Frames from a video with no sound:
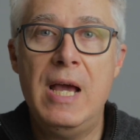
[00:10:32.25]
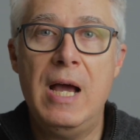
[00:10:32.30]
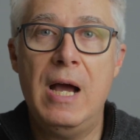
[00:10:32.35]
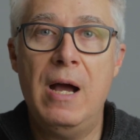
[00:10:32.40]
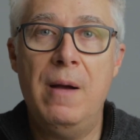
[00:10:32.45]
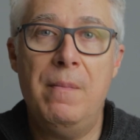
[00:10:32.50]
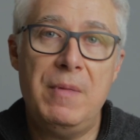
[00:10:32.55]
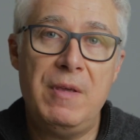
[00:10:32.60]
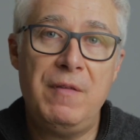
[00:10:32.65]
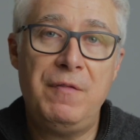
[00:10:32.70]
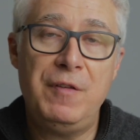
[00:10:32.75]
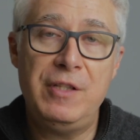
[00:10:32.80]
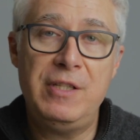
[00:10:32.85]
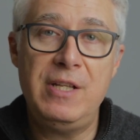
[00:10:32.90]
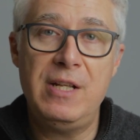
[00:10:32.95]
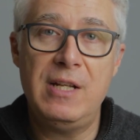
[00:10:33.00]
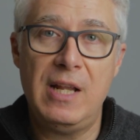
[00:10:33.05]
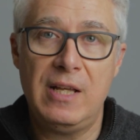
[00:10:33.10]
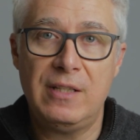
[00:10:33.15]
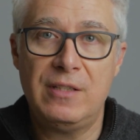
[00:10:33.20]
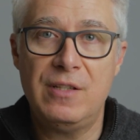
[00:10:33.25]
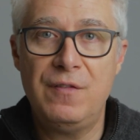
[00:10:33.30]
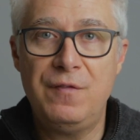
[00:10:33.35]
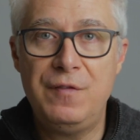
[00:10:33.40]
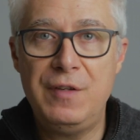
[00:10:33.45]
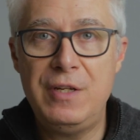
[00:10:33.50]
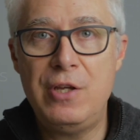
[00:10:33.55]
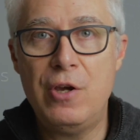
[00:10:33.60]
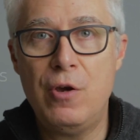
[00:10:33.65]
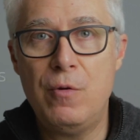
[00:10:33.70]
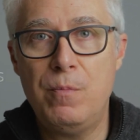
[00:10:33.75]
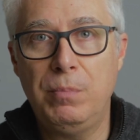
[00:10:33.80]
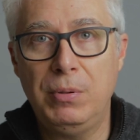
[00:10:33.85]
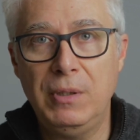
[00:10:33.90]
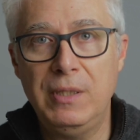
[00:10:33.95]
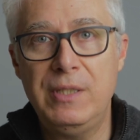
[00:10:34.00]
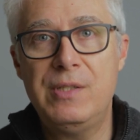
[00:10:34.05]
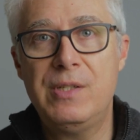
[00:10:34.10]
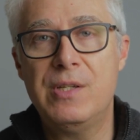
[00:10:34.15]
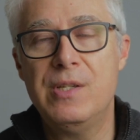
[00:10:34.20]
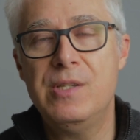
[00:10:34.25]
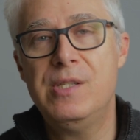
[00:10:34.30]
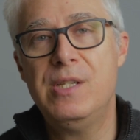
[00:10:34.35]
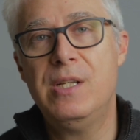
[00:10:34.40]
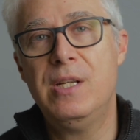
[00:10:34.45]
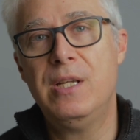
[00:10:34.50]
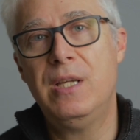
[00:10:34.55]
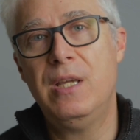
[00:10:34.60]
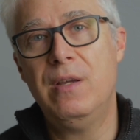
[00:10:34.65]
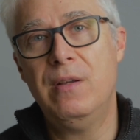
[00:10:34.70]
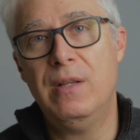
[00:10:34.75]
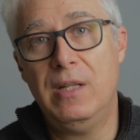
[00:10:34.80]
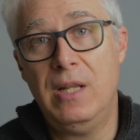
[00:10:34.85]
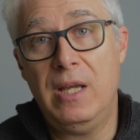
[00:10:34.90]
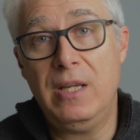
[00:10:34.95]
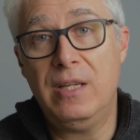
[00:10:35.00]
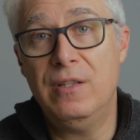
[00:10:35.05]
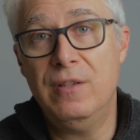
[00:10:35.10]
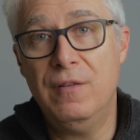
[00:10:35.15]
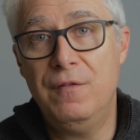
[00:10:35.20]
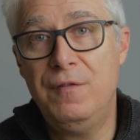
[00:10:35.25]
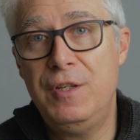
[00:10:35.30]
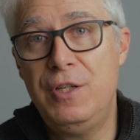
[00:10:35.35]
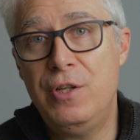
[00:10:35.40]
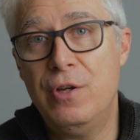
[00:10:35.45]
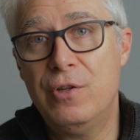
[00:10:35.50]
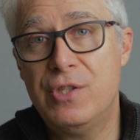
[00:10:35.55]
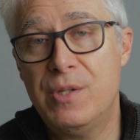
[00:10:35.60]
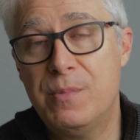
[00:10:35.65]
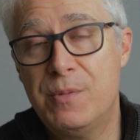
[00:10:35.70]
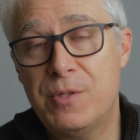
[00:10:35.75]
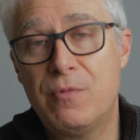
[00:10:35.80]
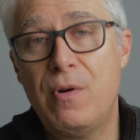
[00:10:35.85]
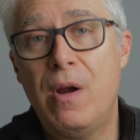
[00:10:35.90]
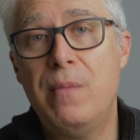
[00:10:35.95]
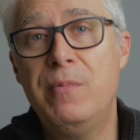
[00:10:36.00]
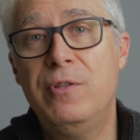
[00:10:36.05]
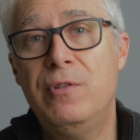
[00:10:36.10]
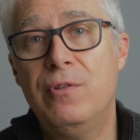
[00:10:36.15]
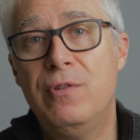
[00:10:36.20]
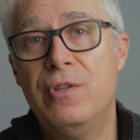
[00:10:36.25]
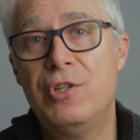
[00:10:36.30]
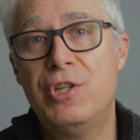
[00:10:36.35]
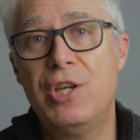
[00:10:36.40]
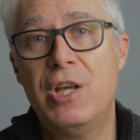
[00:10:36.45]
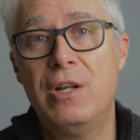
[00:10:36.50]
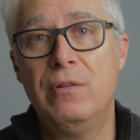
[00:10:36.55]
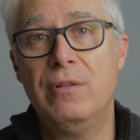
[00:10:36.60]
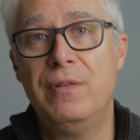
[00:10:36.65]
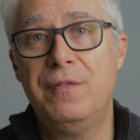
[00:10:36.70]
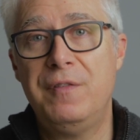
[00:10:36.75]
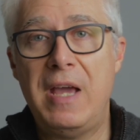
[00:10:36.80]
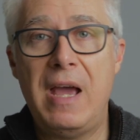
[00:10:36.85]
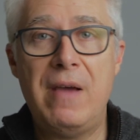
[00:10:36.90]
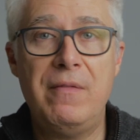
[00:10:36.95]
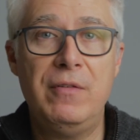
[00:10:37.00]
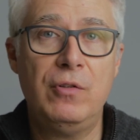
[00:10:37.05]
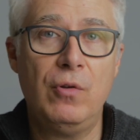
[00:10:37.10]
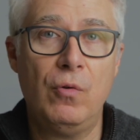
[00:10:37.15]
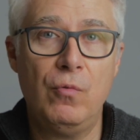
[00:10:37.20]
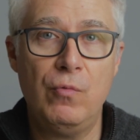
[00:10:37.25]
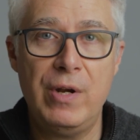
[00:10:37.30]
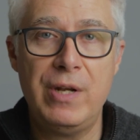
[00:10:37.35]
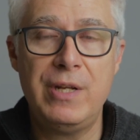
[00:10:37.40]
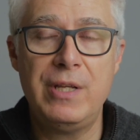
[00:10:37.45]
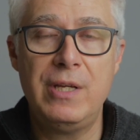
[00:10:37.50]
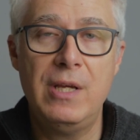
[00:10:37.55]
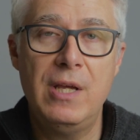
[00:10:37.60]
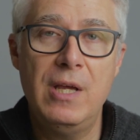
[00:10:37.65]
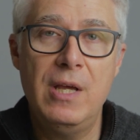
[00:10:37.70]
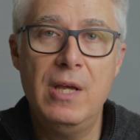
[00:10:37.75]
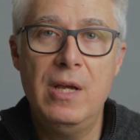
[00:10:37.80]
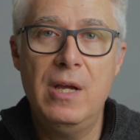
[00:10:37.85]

Um, if you did like this video, please consider liking the video, subscribing to the channel if you haven't already.